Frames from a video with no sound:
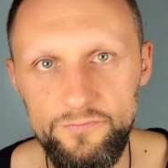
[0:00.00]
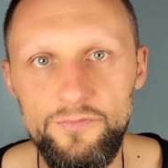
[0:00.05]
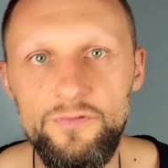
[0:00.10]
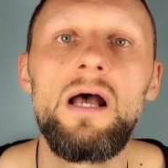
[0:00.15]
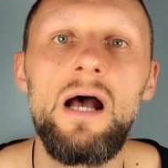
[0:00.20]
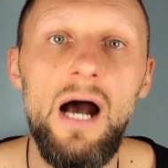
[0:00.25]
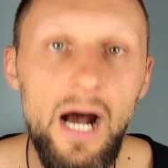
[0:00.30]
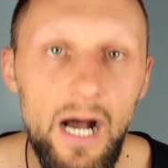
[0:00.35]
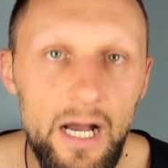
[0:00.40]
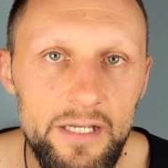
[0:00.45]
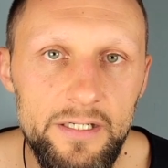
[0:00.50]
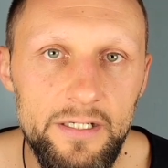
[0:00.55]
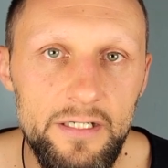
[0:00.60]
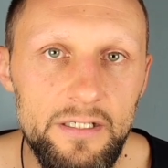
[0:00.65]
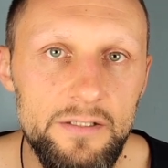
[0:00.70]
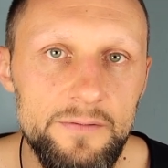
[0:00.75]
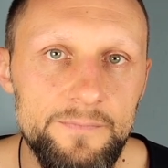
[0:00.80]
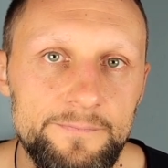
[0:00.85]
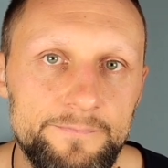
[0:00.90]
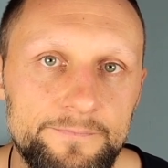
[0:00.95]

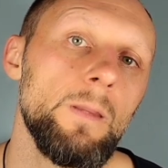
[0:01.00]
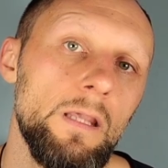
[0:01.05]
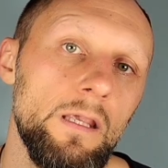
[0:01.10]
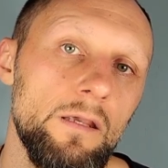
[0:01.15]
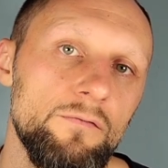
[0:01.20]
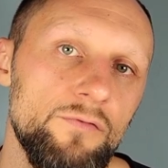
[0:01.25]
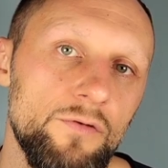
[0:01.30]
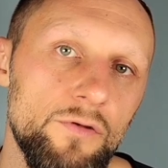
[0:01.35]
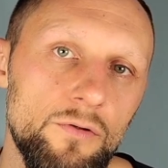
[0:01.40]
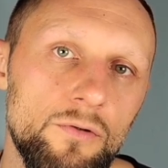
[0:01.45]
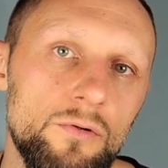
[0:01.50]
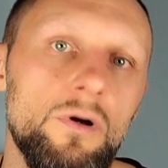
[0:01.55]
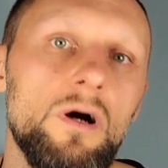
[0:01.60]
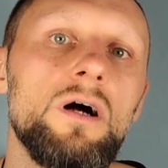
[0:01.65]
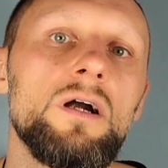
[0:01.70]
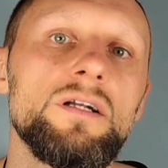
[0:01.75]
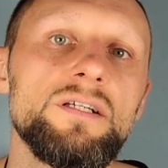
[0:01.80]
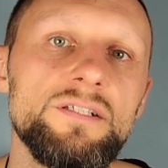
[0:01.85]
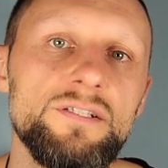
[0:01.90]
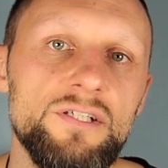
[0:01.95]
higher if you
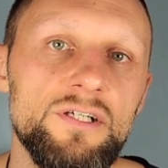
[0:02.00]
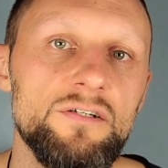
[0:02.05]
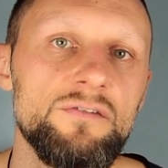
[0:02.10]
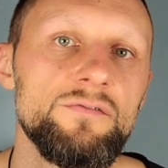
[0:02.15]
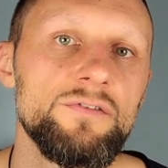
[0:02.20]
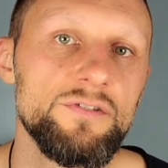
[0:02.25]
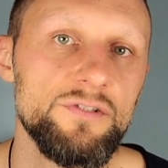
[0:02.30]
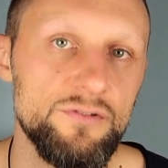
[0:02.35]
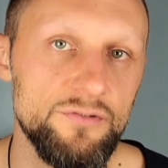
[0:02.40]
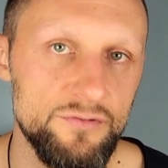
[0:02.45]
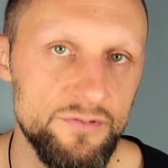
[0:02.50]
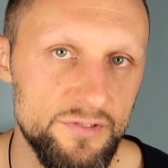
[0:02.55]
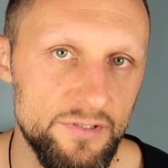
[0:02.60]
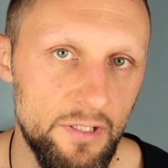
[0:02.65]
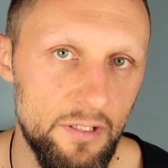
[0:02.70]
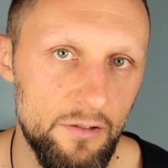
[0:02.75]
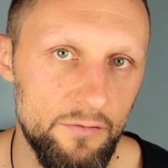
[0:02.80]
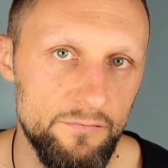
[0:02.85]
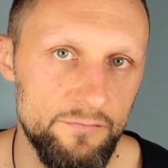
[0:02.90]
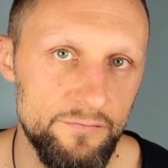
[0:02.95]
are service to
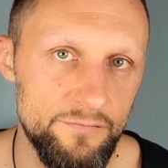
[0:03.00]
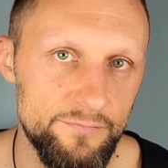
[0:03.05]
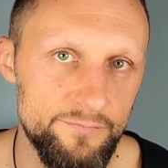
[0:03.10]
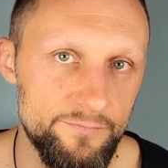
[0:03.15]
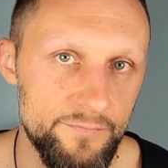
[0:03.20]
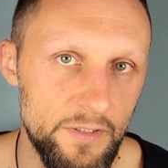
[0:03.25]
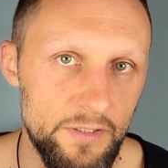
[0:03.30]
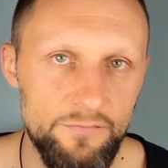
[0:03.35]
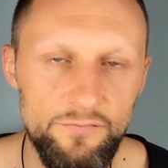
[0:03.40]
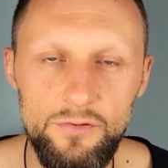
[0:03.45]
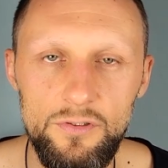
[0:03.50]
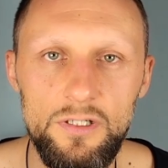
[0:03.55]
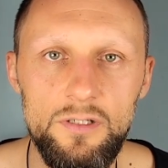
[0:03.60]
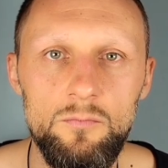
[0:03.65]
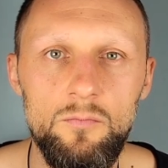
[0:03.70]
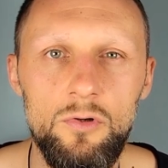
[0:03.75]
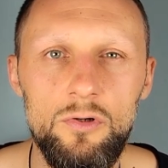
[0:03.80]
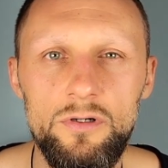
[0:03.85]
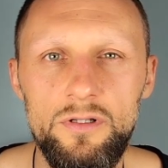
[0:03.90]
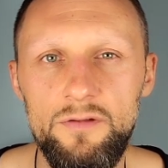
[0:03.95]
self. If you are
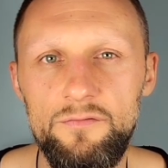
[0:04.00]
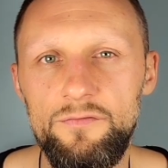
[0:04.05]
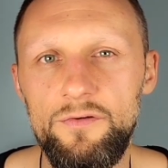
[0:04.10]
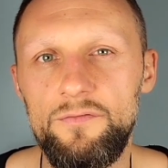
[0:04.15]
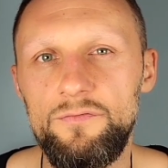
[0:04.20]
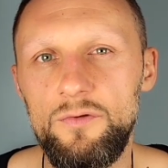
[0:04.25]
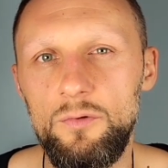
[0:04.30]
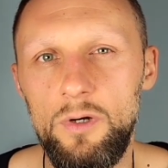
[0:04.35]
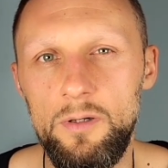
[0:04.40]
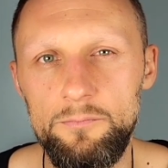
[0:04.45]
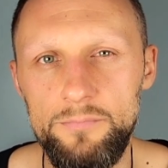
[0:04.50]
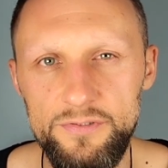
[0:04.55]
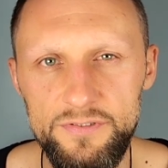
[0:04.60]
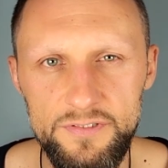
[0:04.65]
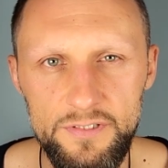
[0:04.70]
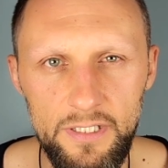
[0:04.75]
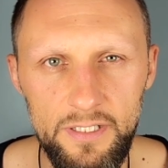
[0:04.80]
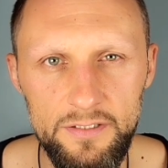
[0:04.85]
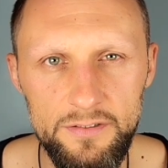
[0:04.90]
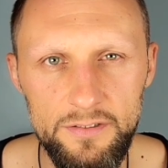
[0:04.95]
more than
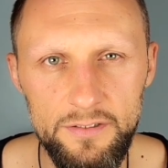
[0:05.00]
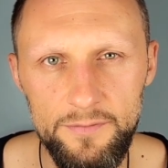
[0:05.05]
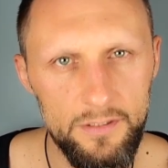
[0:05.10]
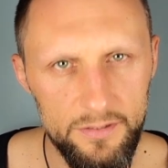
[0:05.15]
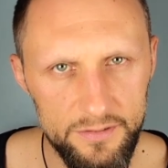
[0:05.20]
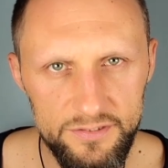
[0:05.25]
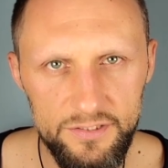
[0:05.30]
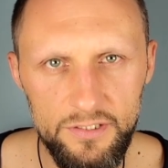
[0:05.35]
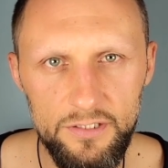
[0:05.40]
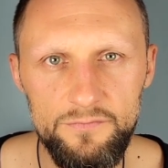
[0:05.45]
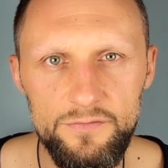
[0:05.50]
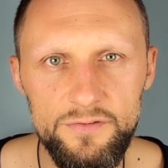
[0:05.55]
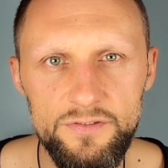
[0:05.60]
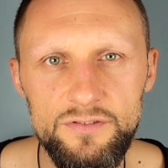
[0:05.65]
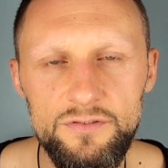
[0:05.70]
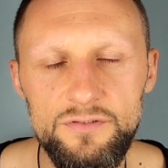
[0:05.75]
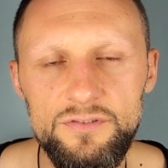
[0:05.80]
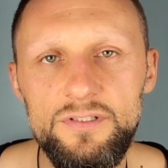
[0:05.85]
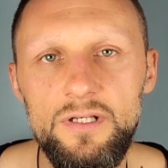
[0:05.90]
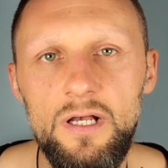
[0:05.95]
51% service
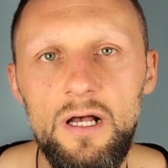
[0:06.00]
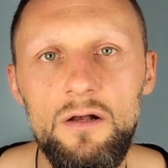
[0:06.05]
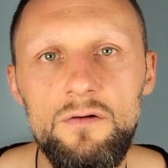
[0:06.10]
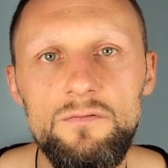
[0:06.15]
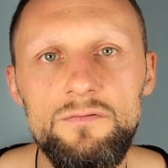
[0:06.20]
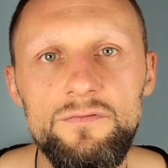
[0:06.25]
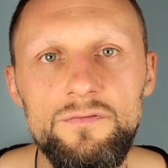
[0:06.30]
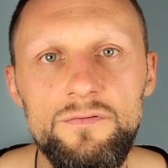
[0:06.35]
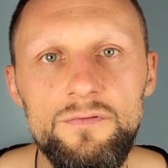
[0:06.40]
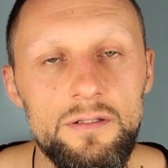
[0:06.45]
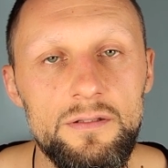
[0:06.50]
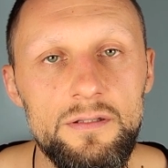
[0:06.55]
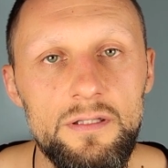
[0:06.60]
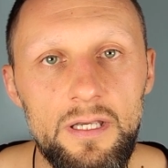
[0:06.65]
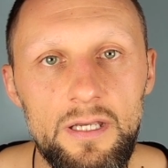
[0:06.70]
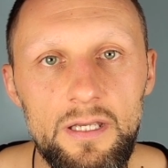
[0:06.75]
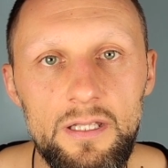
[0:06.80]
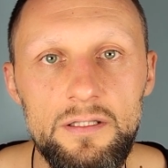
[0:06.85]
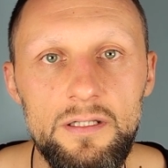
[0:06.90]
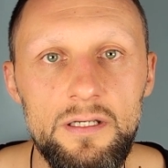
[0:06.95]
to self,
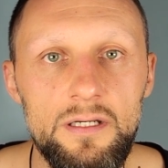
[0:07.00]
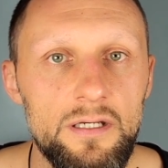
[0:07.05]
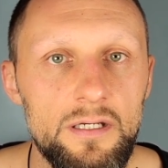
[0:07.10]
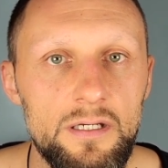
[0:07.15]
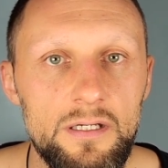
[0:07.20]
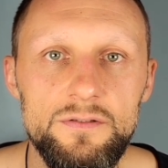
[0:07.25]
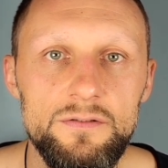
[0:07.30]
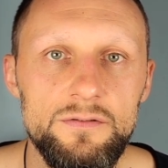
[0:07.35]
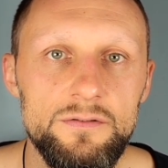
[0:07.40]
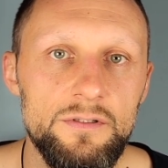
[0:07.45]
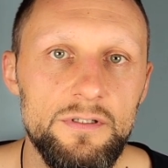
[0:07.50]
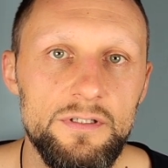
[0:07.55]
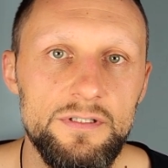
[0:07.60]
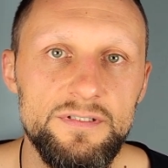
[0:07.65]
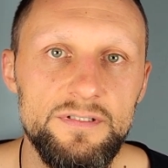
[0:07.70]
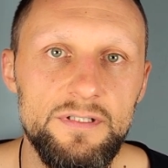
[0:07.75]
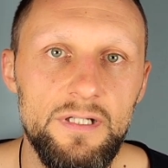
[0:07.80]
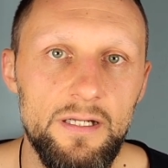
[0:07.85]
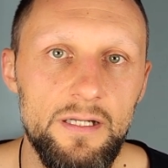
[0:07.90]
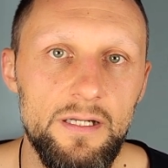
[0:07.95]
then you are
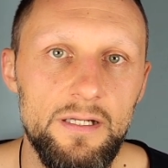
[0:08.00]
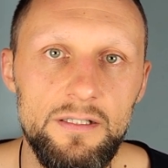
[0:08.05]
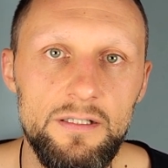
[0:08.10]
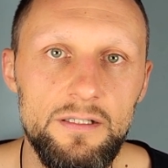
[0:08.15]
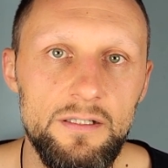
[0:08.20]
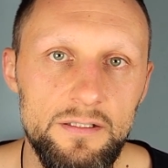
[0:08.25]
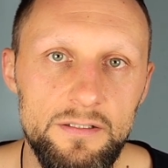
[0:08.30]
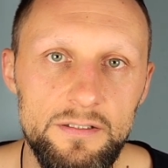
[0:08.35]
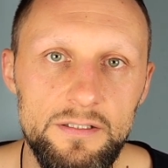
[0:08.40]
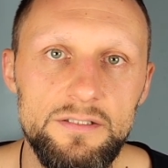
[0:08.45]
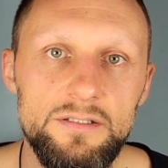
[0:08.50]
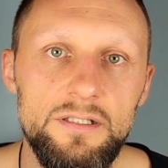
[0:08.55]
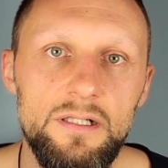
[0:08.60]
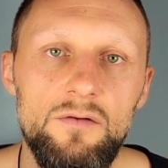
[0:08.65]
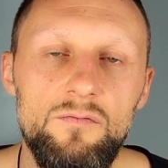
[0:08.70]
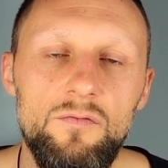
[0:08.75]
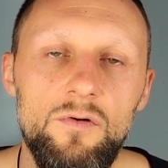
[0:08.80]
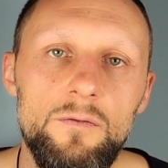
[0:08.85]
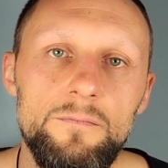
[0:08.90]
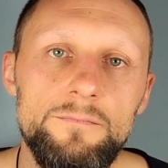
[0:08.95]
stuck at this
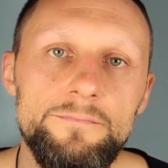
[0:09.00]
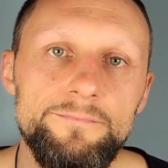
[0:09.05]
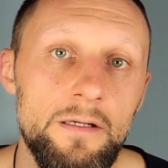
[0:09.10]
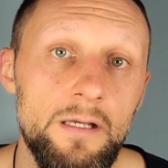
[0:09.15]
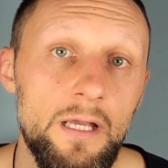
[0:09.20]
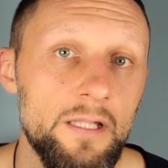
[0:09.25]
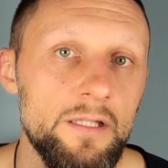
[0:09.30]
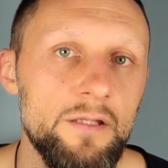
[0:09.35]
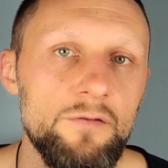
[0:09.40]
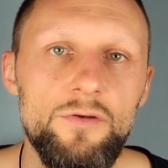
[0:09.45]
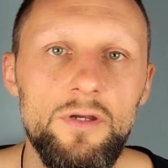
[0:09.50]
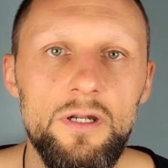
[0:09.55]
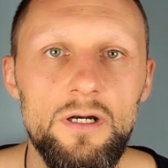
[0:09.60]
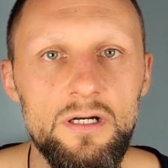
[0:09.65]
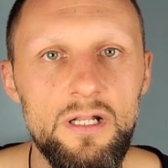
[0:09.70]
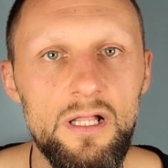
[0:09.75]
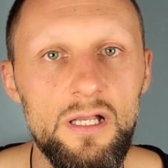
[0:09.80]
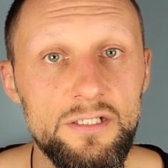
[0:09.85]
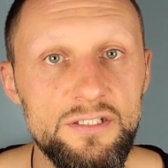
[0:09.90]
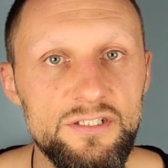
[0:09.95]
level. And if you are
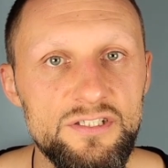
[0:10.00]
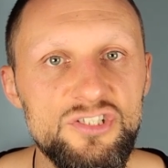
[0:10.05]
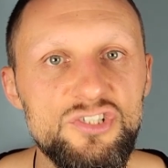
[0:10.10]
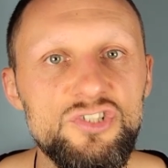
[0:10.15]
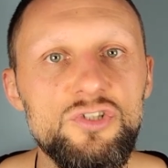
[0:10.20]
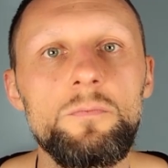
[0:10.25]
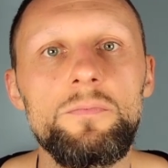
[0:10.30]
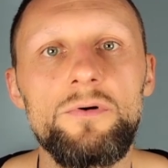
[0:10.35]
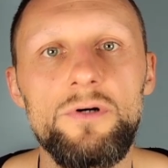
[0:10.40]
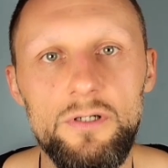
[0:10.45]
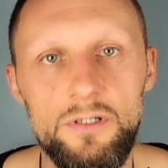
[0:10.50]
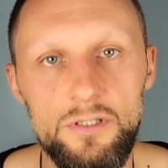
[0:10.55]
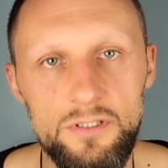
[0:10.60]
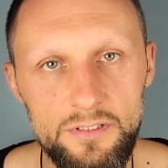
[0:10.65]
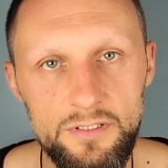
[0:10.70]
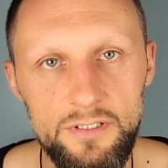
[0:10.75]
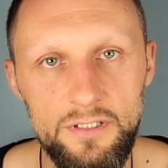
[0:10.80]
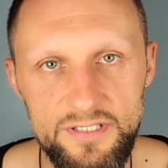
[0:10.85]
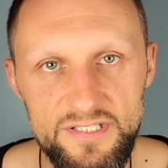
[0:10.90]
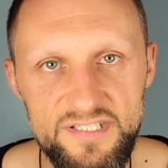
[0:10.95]
like super
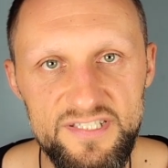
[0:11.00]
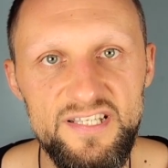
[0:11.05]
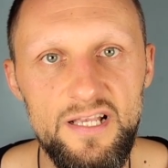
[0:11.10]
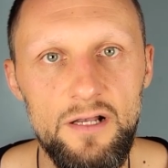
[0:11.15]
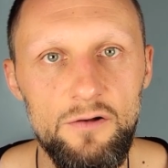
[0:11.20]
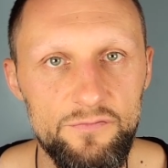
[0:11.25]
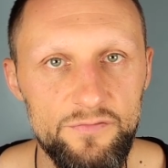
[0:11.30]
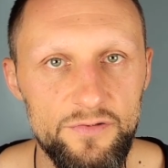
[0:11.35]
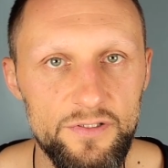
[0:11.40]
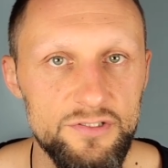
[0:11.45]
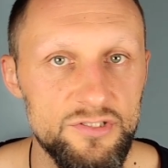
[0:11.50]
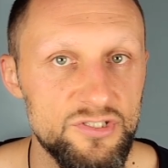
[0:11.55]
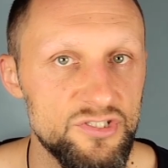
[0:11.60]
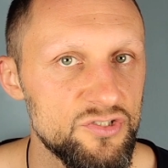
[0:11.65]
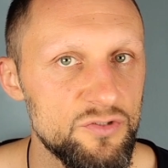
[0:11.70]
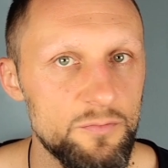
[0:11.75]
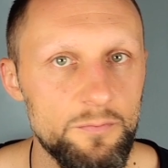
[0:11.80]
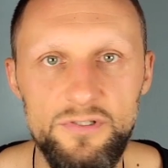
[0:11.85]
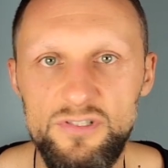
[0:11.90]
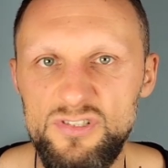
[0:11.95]
selfish,
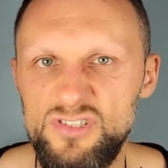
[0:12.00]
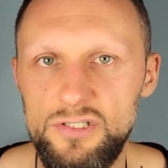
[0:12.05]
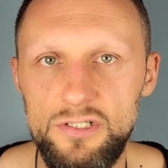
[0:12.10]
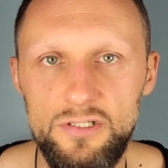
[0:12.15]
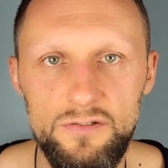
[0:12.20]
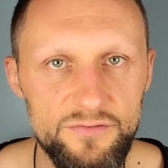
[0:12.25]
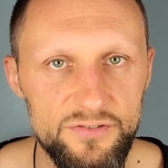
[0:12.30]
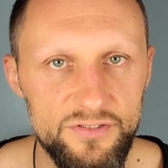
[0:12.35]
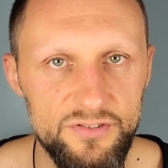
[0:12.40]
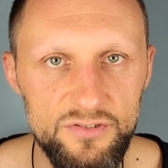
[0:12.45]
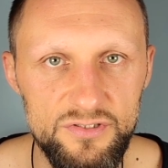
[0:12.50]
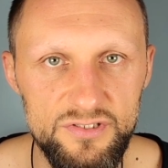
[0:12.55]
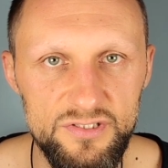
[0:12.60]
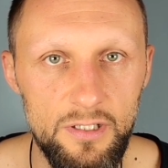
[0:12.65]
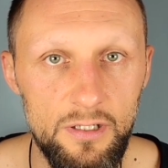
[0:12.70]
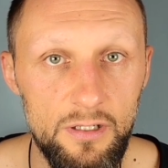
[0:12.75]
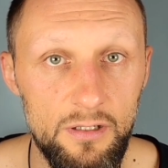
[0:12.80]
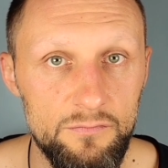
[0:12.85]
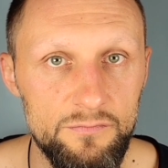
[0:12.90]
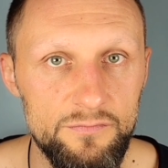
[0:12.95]
super service
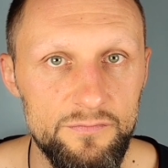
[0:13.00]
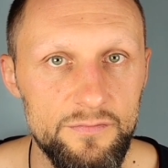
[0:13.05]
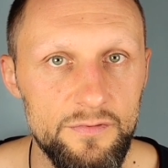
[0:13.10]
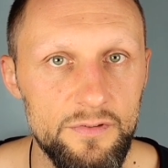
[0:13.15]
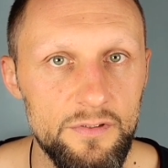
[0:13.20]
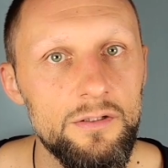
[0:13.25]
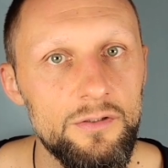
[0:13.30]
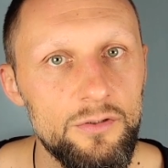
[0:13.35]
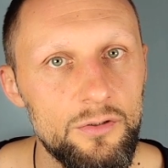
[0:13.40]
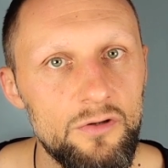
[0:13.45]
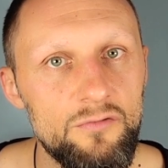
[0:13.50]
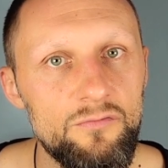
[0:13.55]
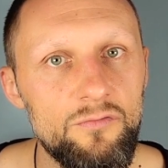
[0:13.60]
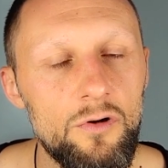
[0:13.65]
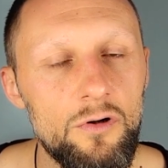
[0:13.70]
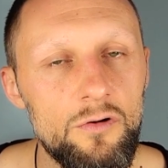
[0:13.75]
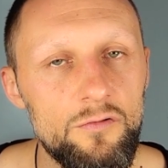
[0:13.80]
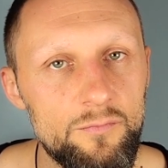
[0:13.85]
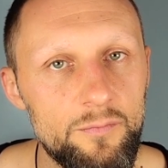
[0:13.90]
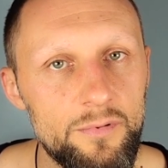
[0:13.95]
yourself, you
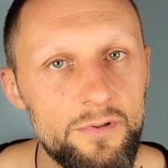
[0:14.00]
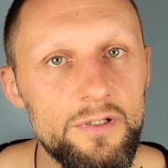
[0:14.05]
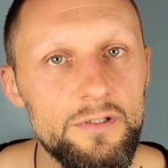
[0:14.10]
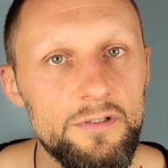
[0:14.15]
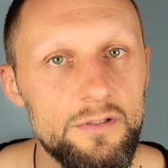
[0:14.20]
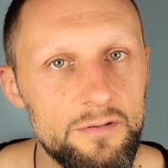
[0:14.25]
evolve, but